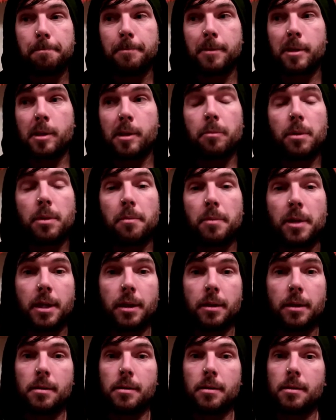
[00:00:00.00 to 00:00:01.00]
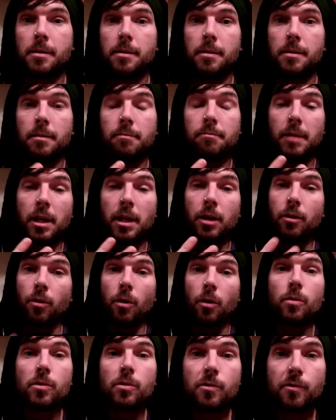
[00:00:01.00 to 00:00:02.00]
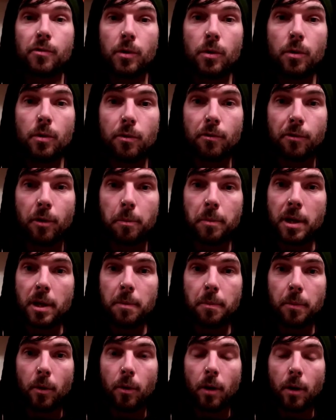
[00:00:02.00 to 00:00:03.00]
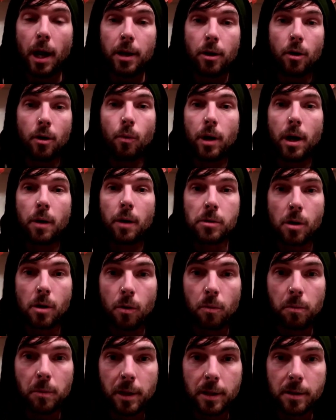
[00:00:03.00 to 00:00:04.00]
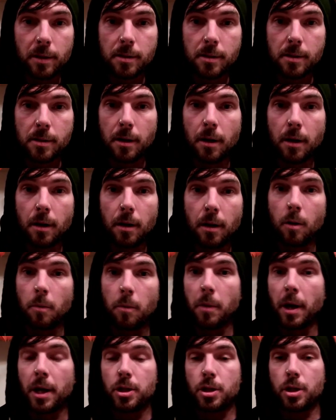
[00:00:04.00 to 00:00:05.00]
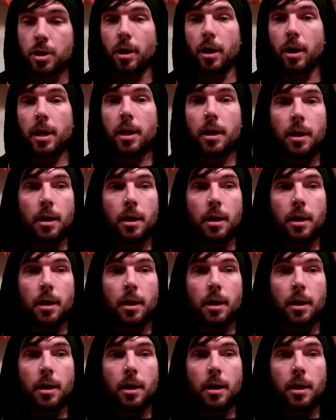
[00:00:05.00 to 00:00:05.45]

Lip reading: simply because it grows food for people. I know when I was homeless on my journey,